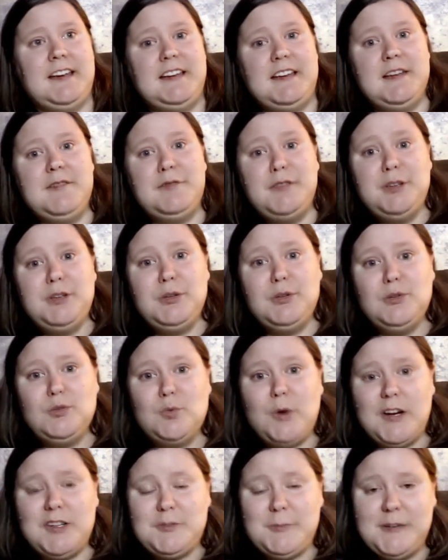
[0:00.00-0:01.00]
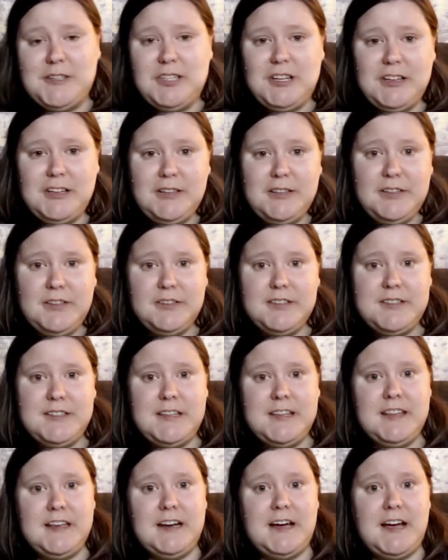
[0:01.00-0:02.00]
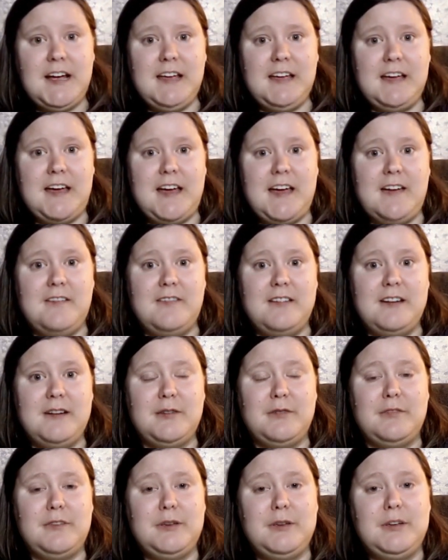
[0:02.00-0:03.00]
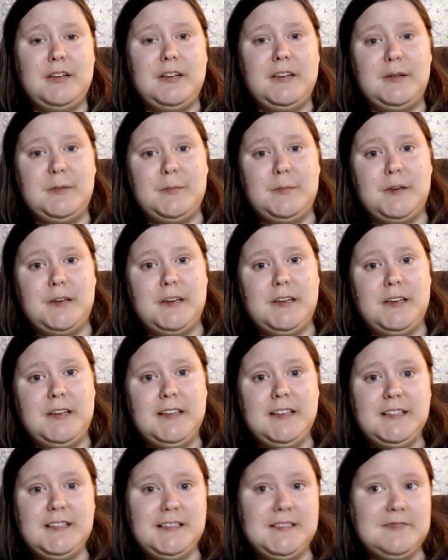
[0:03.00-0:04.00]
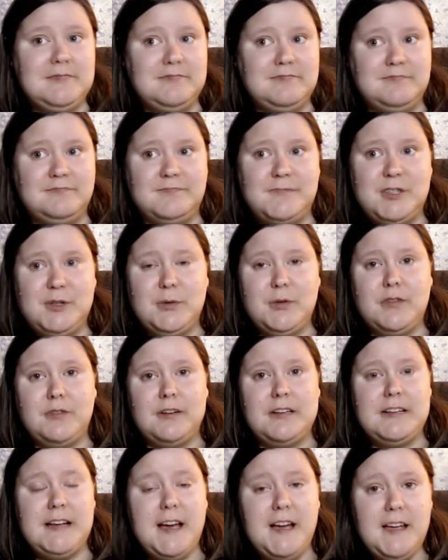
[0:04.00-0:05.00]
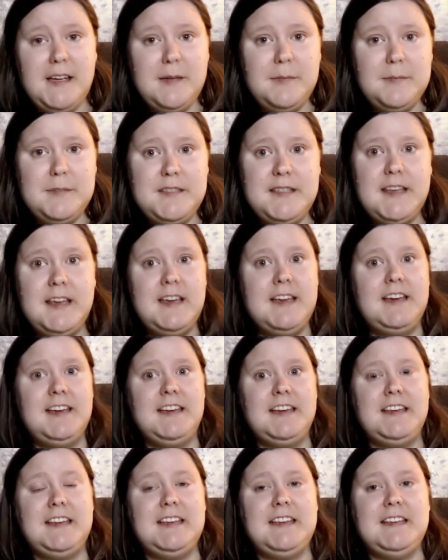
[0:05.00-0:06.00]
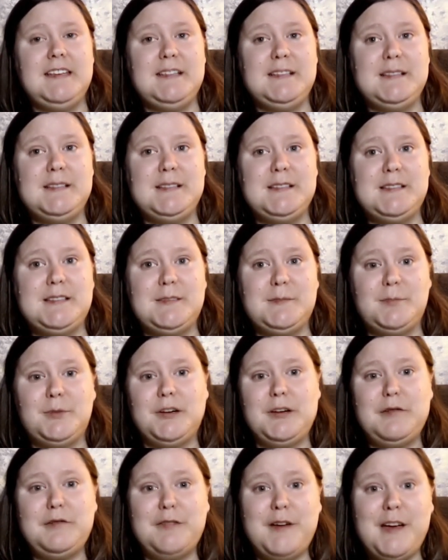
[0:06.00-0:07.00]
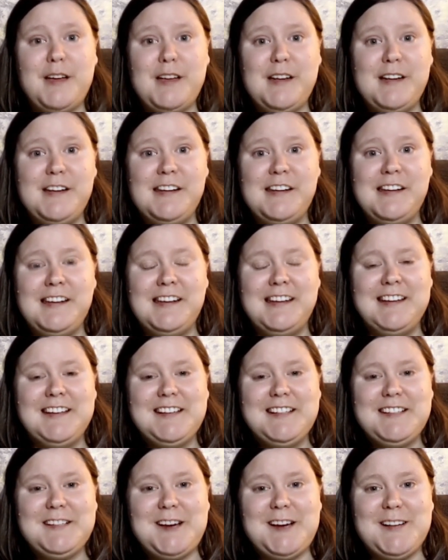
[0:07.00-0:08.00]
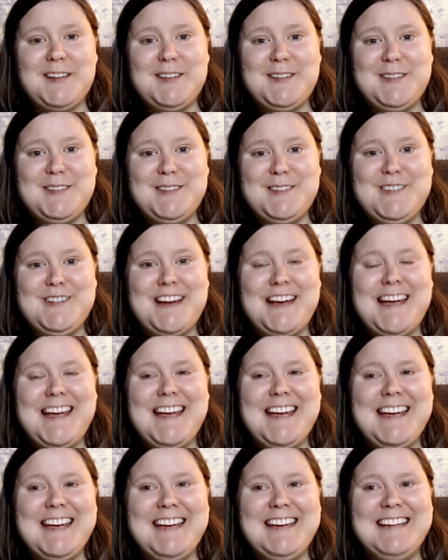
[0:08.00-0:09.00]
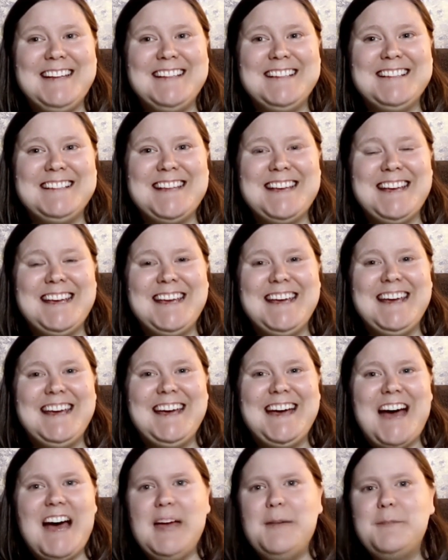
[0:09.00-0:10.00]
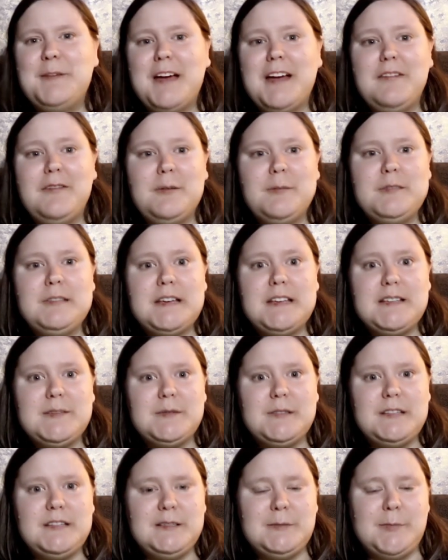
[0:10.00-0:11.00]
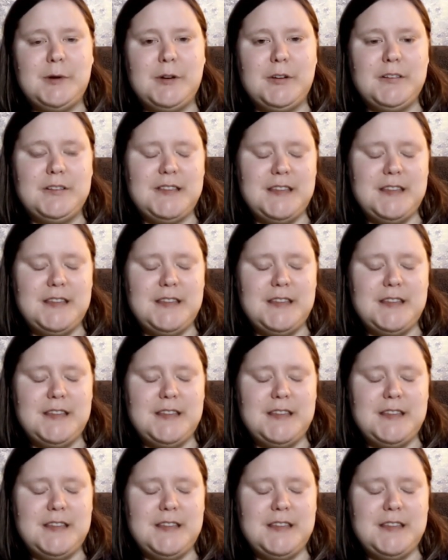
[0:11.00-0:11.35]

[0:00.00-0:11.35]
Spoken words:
If you watch my channel, you'll see that I have interviewed him 2 or 3 times. He's pretty fun to talk to, and I'm kind of obsessed with these books.